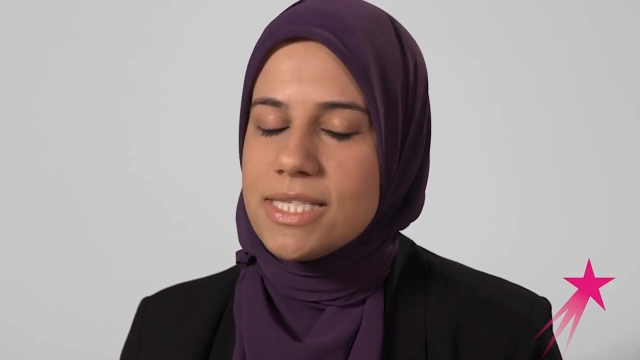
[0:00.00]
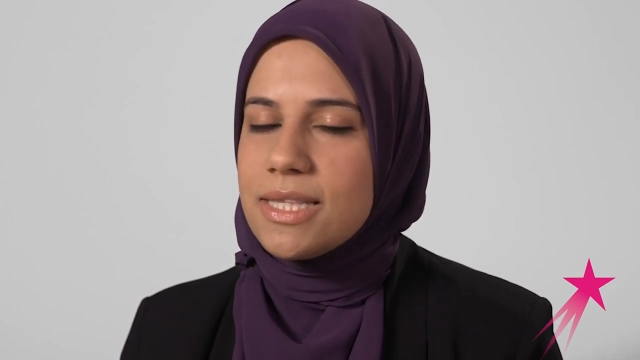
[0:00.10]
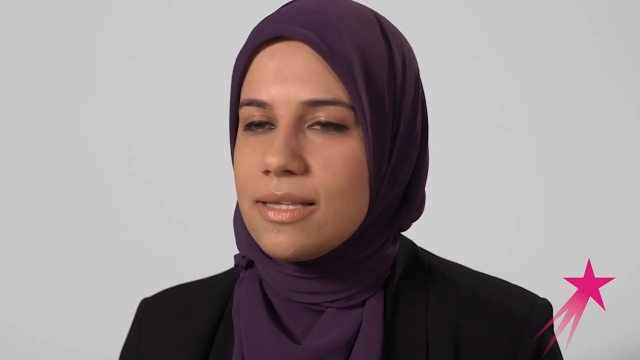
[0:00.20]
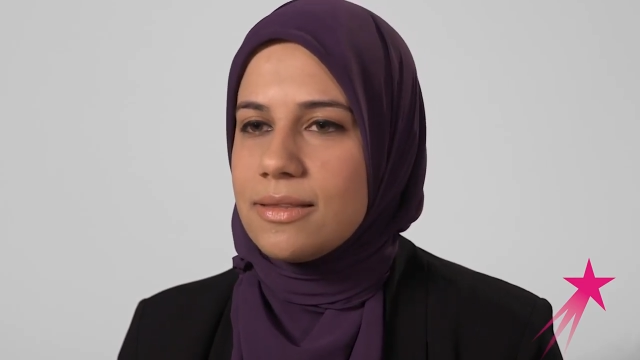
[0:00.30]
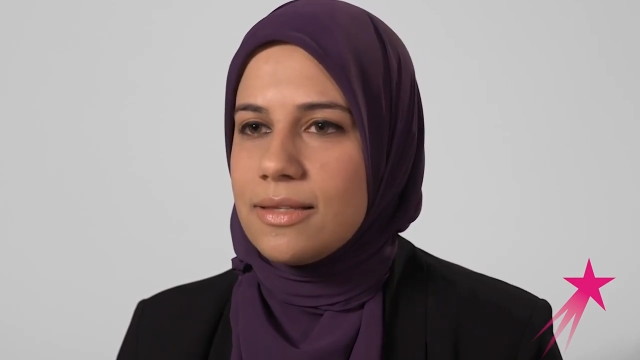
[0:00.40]

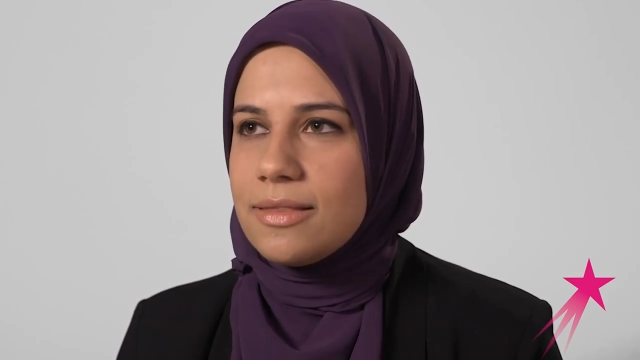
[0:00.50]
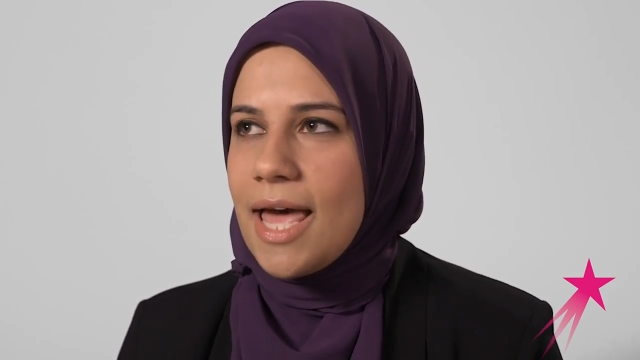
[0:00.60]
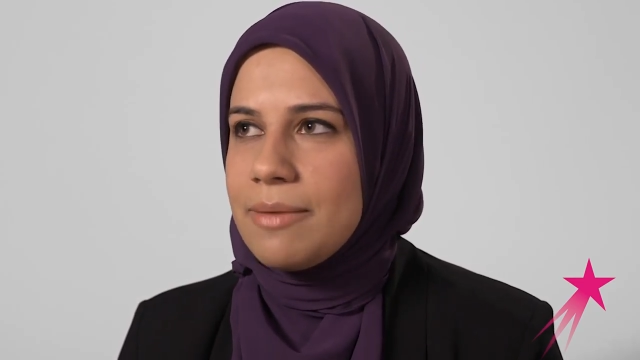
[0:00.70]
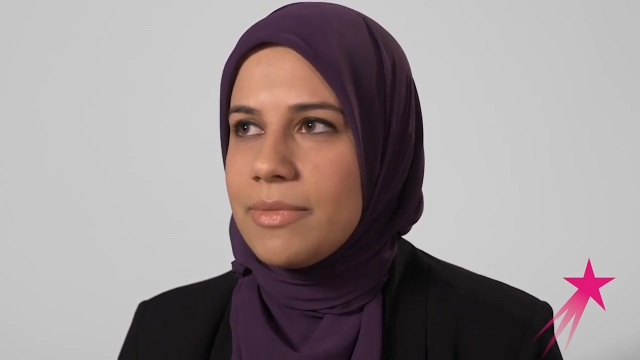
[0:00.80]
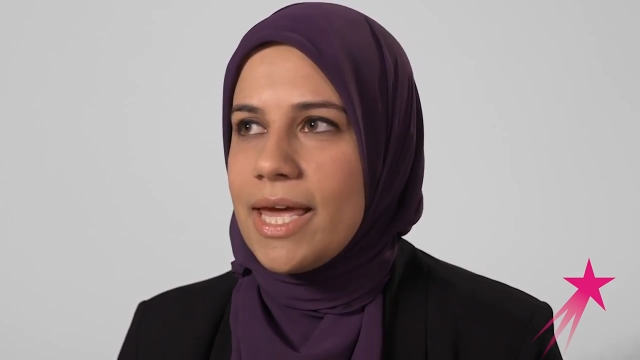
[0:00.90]
to the
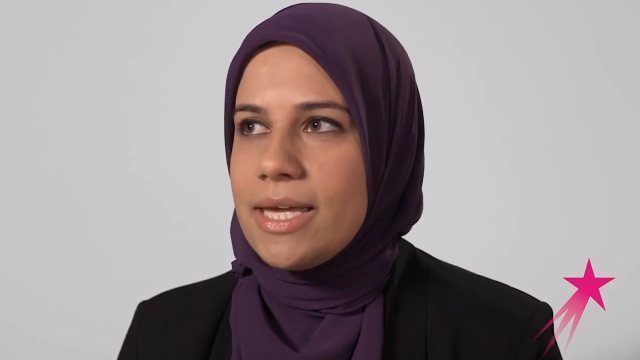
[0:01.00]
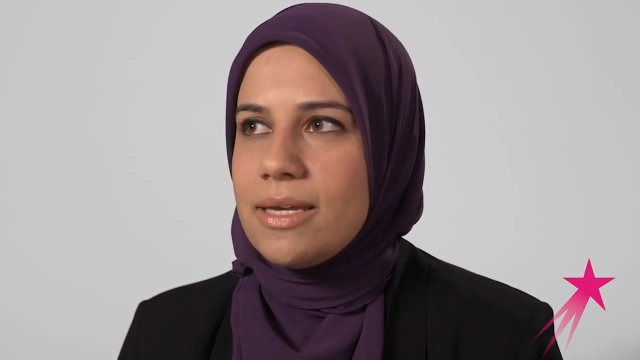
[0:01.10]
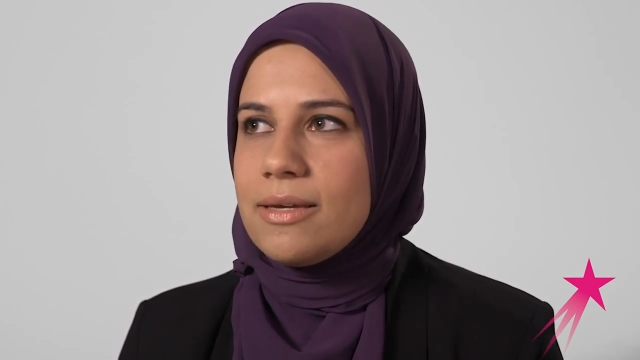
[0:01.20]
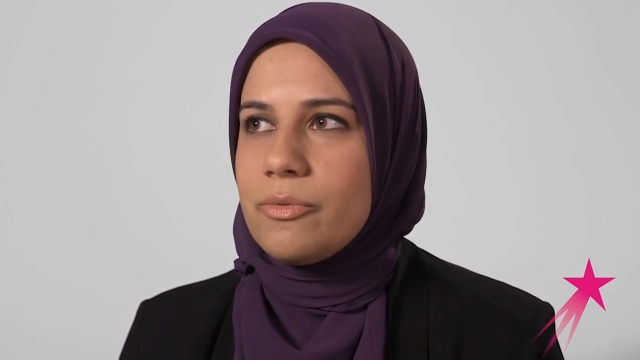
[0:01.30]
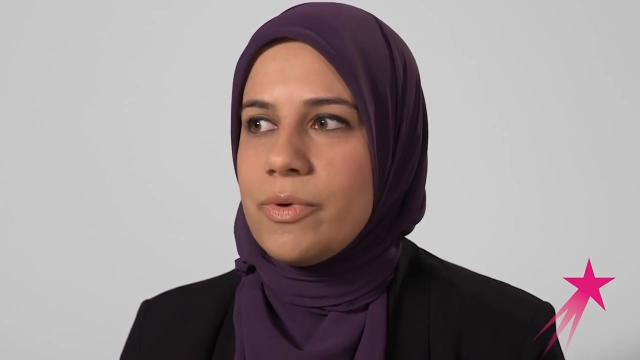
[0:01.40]

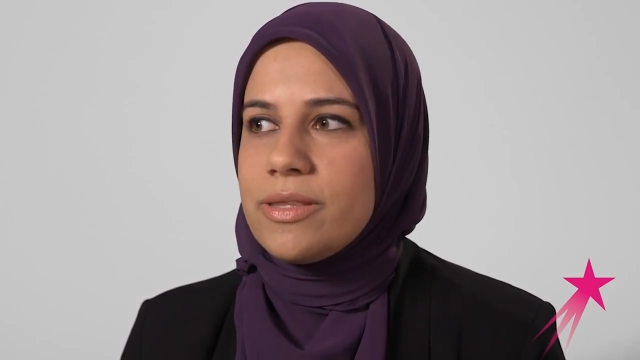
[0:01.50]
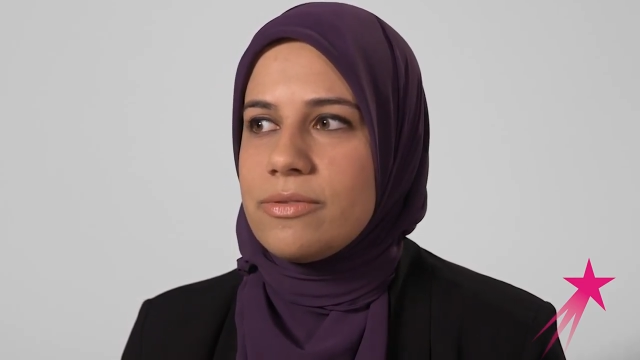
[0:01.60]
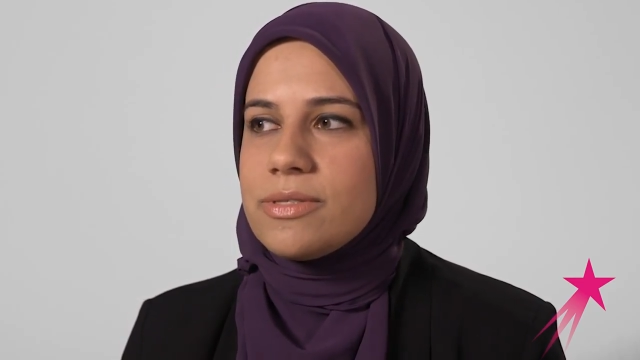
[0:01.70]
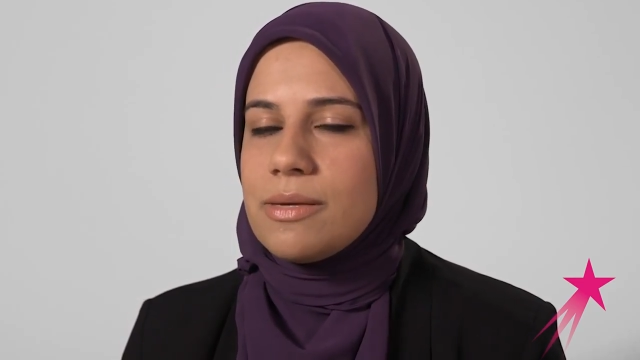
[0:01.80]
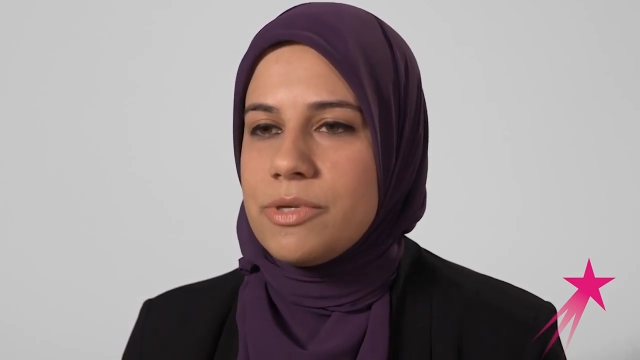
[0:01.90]
limelight
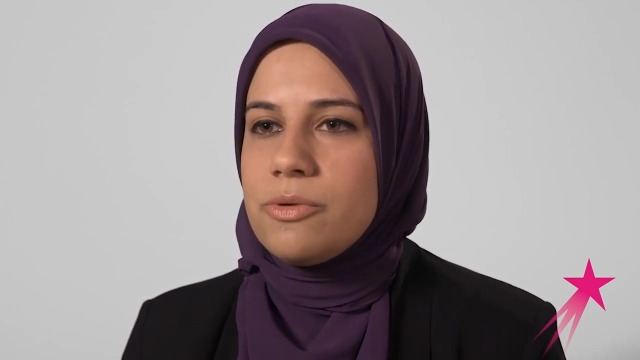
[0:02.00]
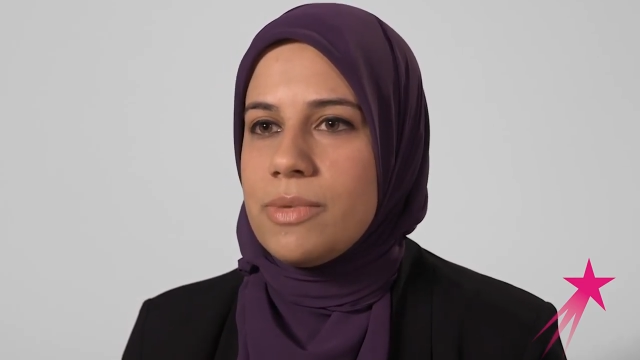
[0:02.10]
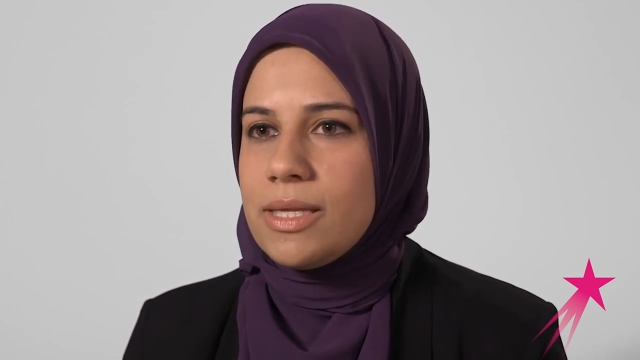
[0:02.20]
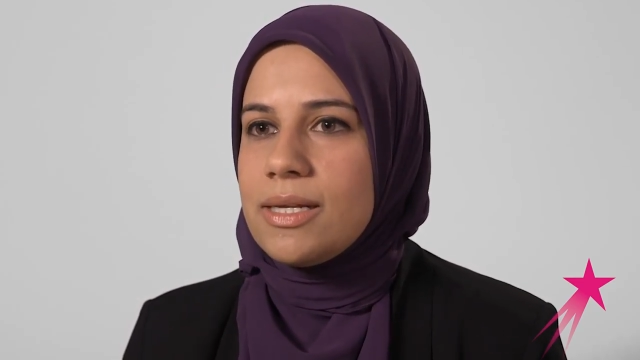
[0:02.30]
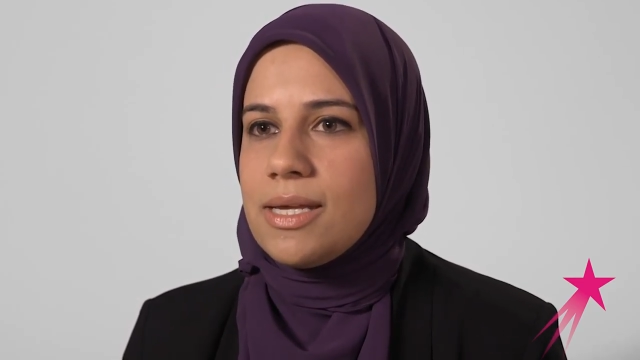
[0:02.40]
with some
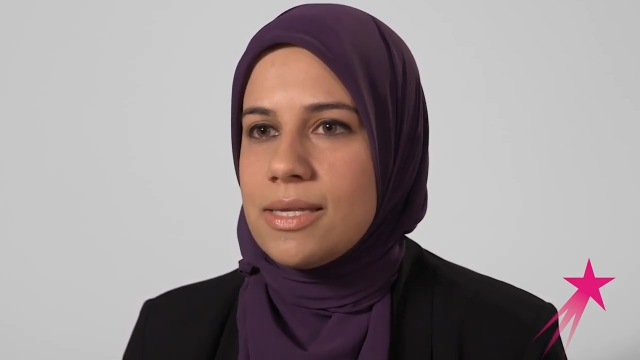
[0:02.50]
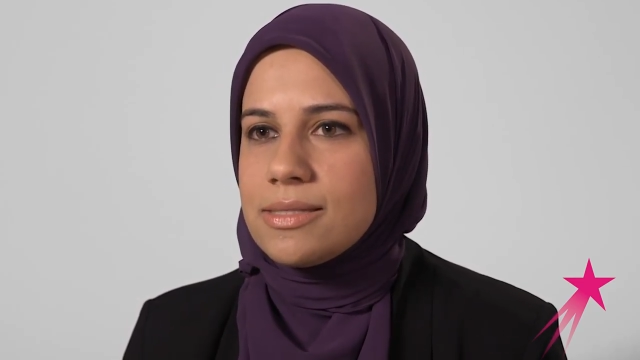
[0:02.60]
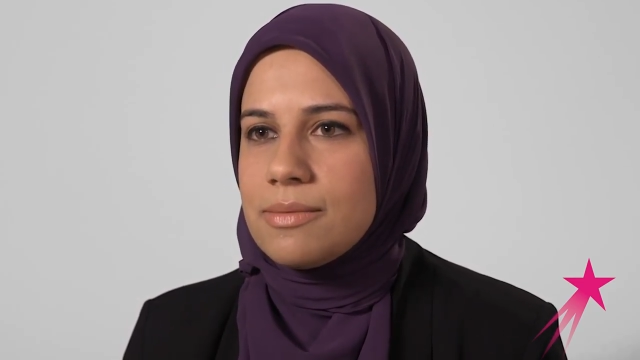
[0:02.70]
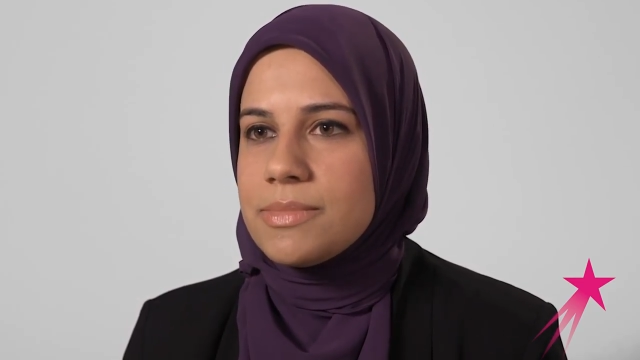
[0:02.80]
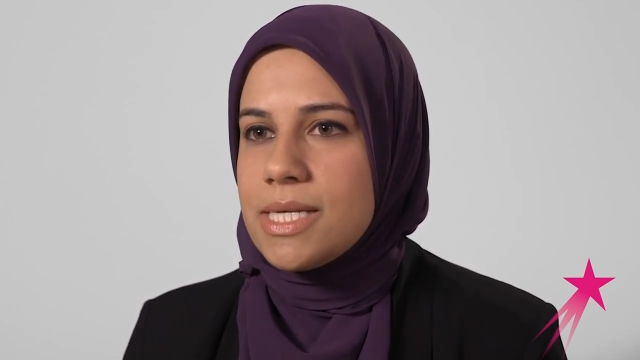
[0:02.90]
humility
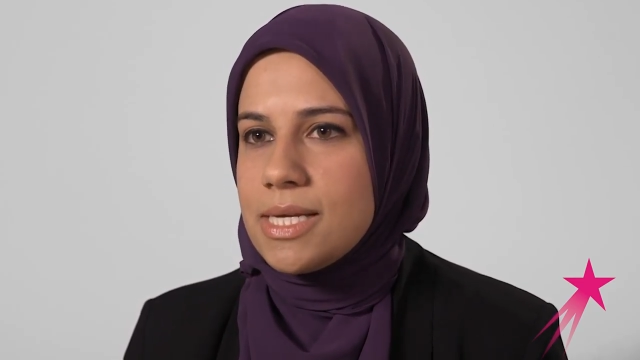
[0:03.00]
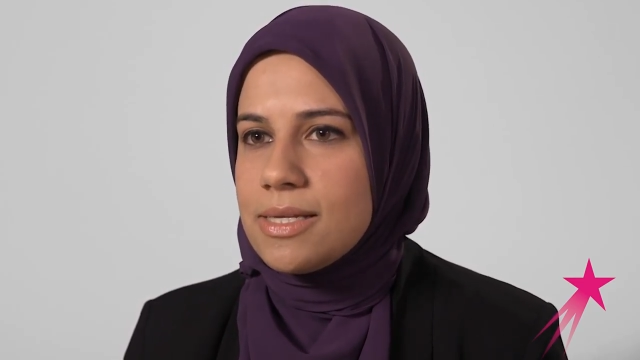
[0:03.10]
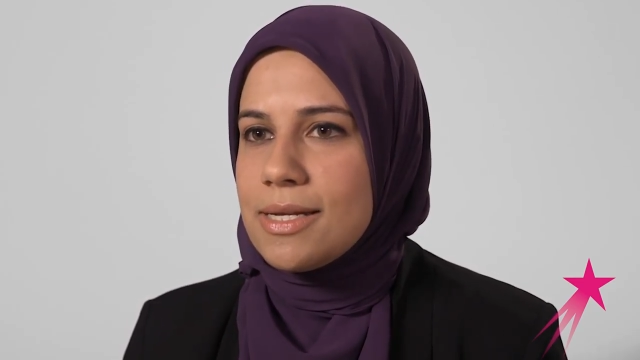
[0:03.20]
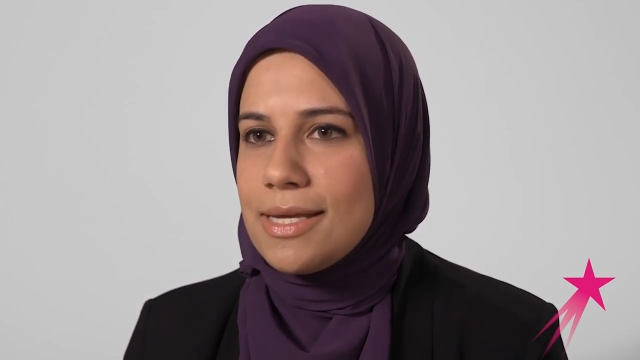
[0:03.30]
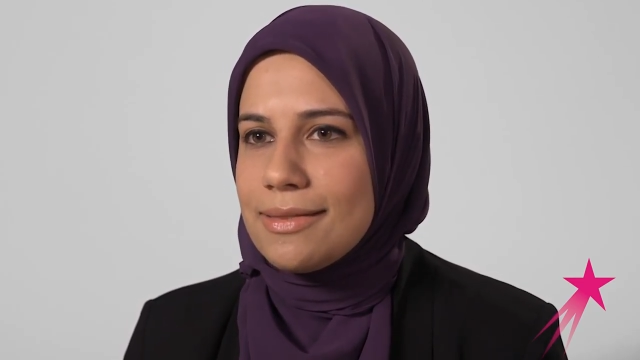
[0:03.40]
and some
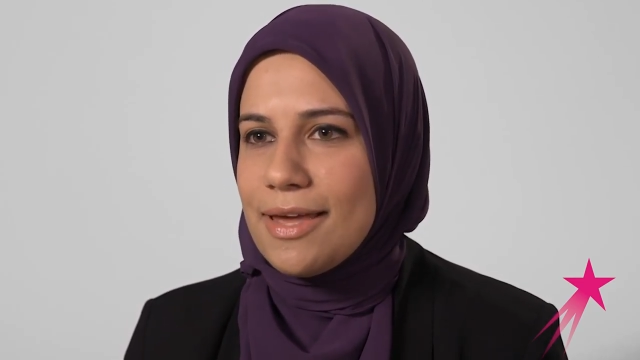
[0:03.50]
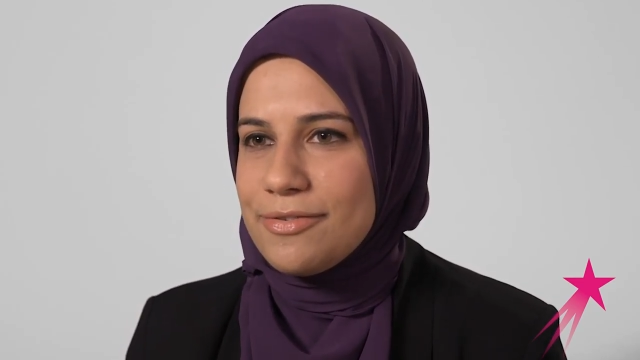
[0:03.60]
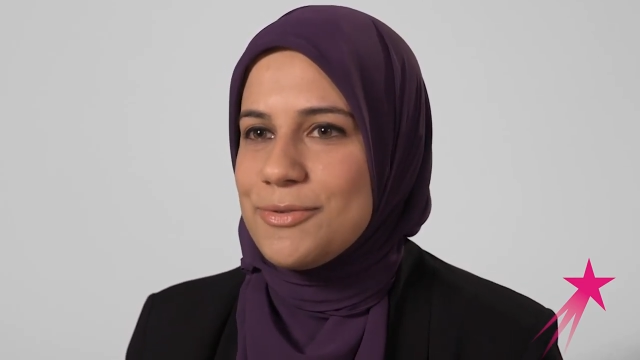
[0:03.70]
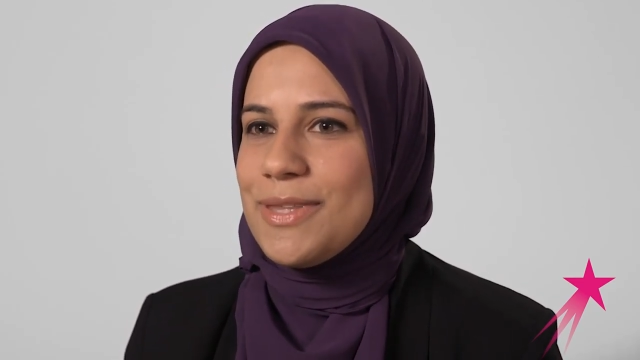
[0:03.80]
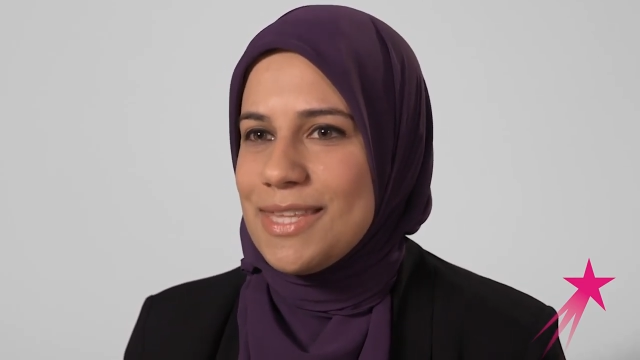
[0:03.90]
dignity
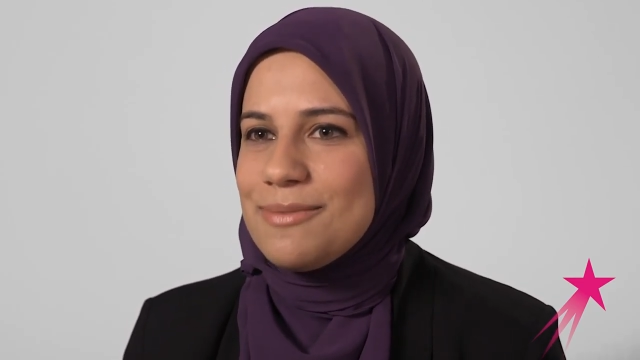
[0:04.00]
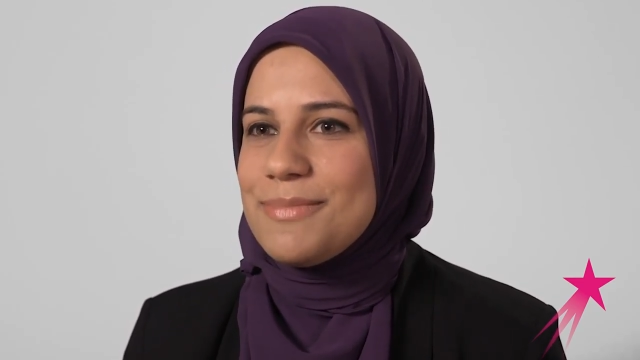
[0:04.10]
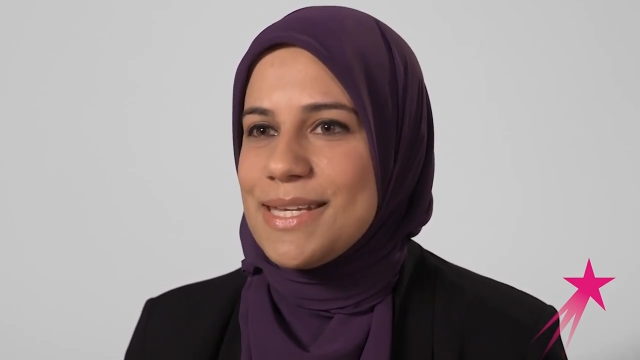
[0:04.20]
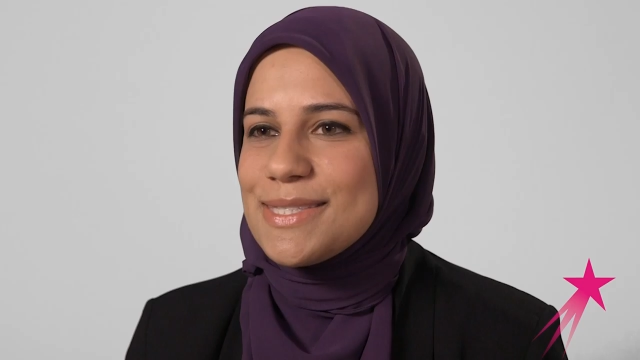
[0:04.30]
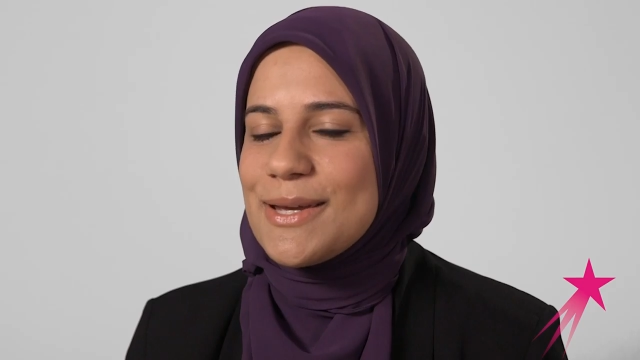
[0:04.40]
left within me.